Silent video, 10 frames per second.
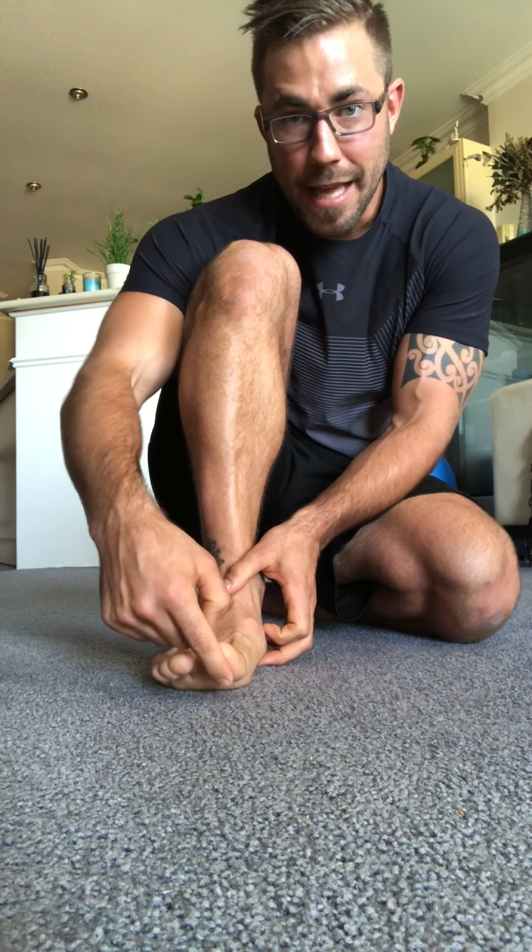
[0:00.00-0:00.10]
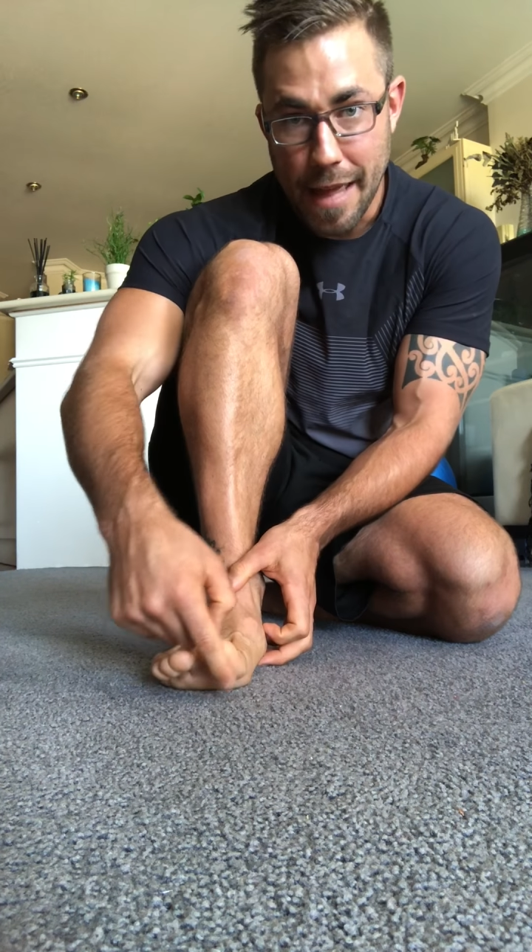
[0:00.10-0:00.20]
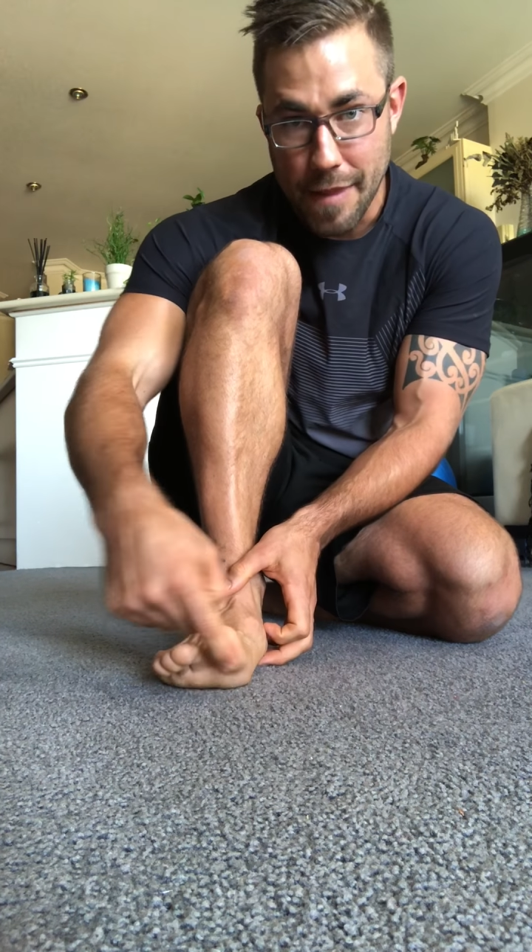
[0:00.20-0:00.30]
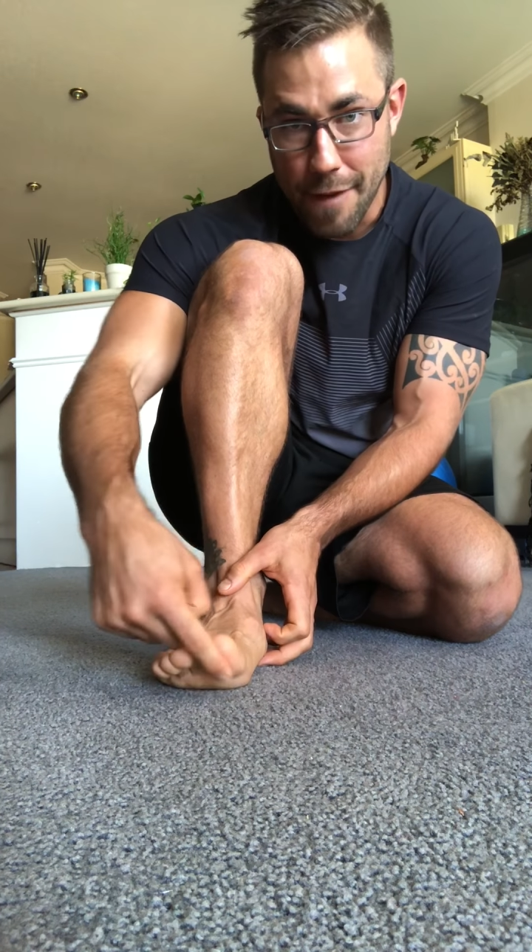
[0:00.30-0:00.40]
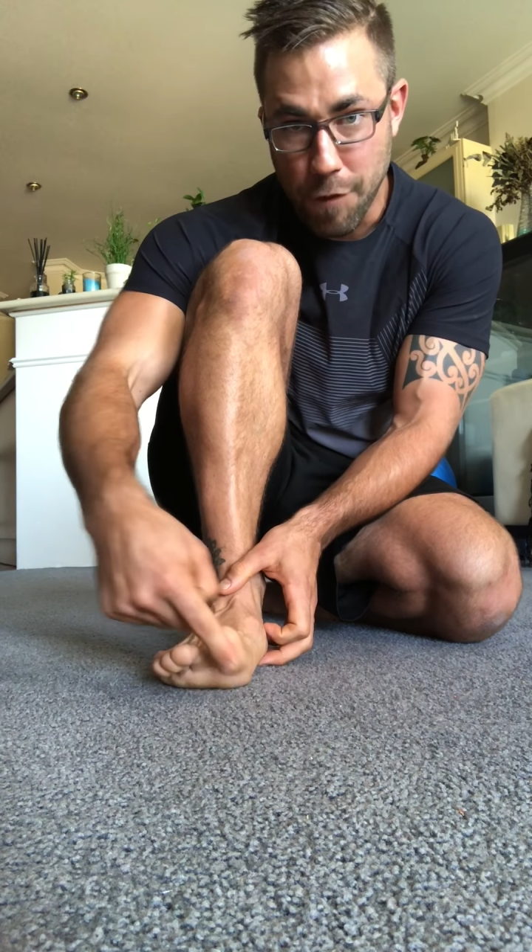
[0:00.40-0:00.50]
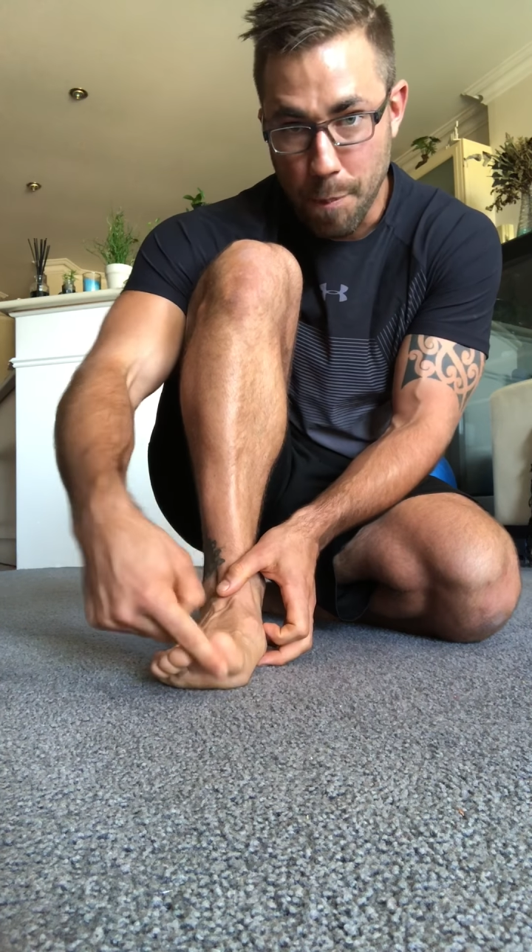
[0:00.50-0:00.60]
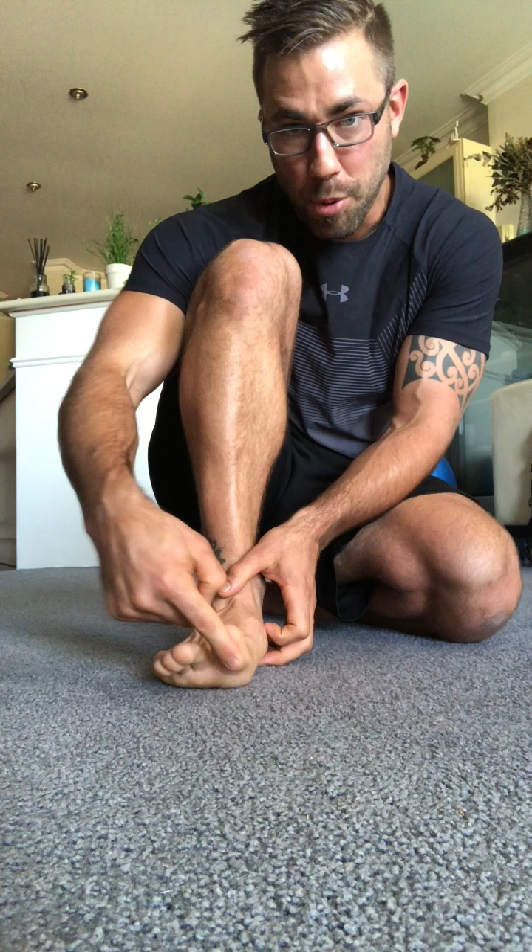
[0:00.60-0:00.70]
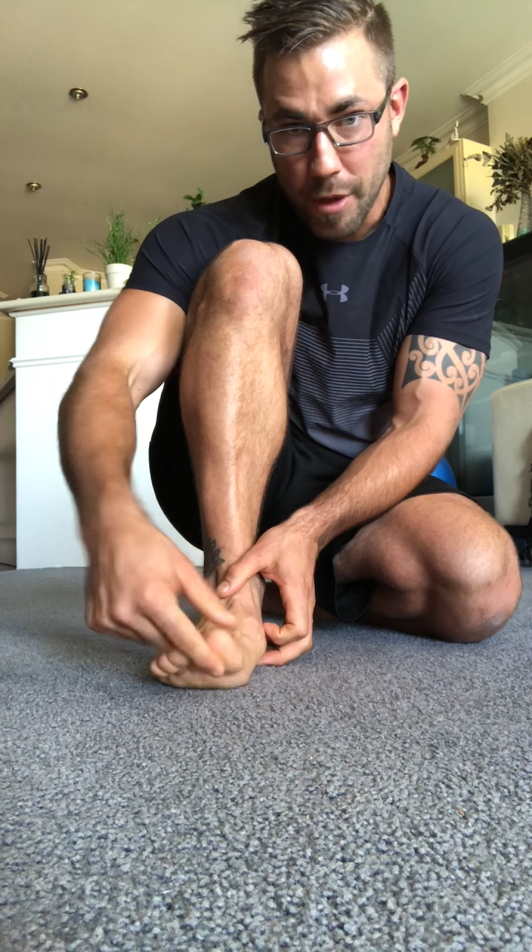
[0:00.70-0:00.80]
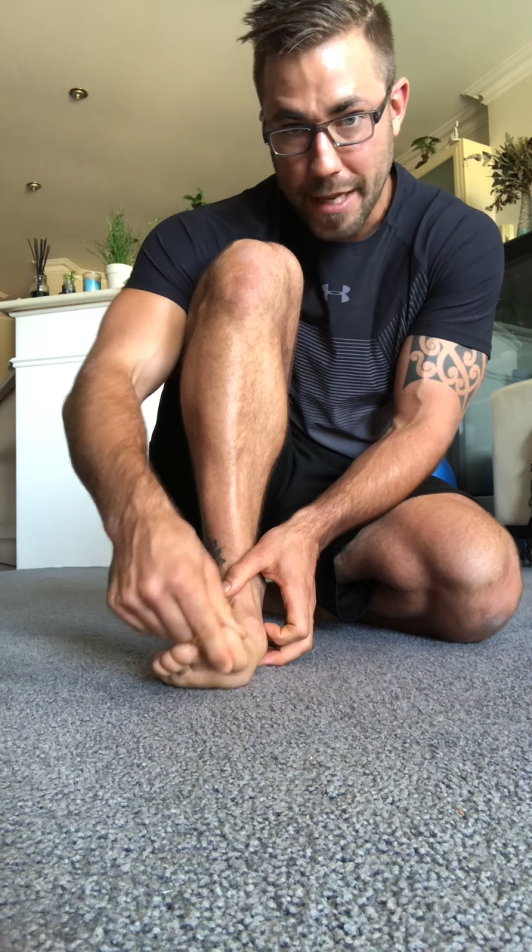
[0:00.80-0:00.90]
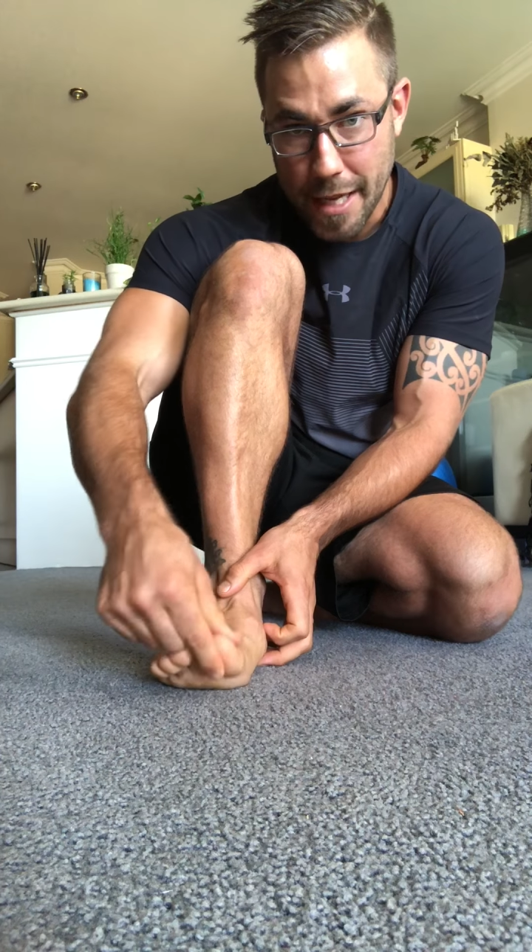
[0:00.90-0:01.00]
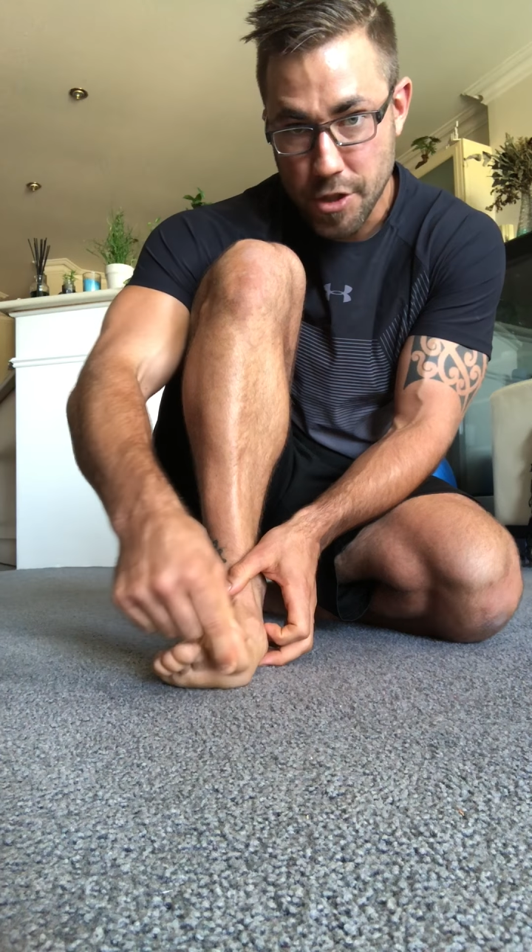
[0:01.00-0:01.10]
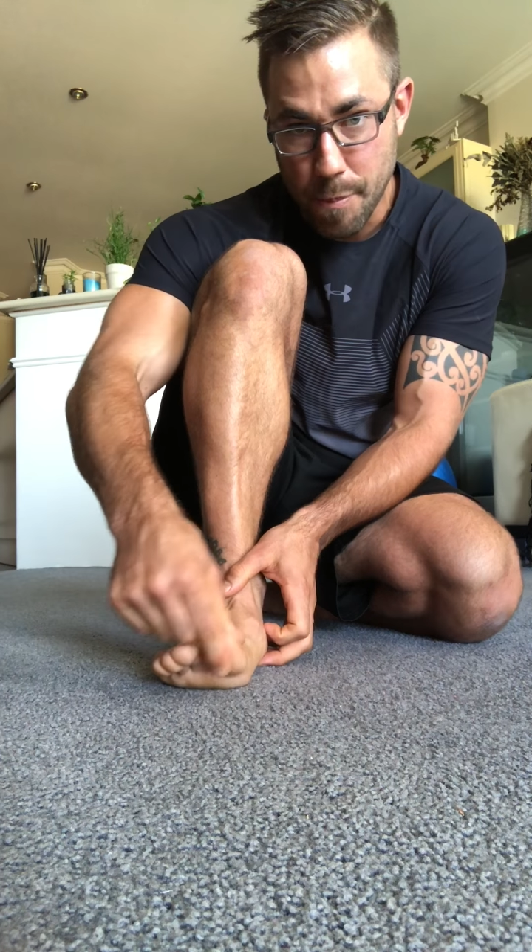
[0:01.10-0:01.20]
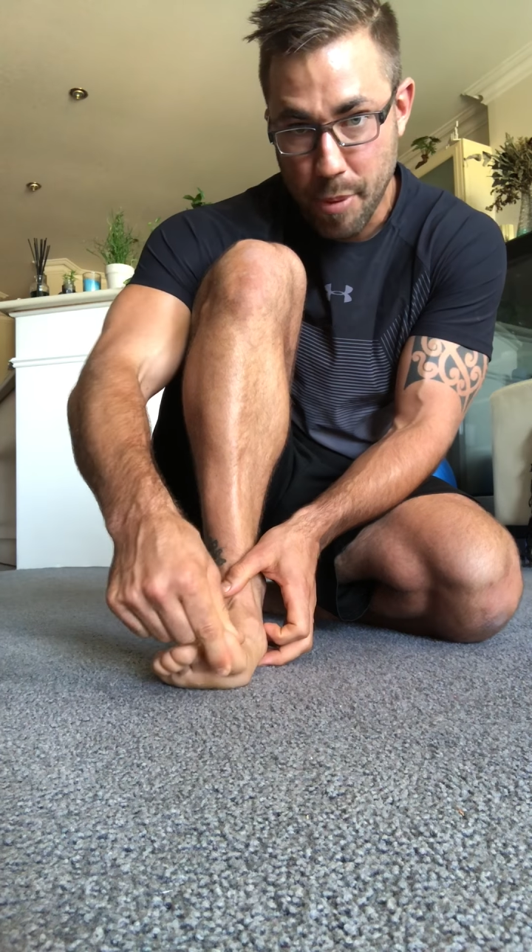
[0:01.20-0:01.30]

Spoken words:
and therefore putting extra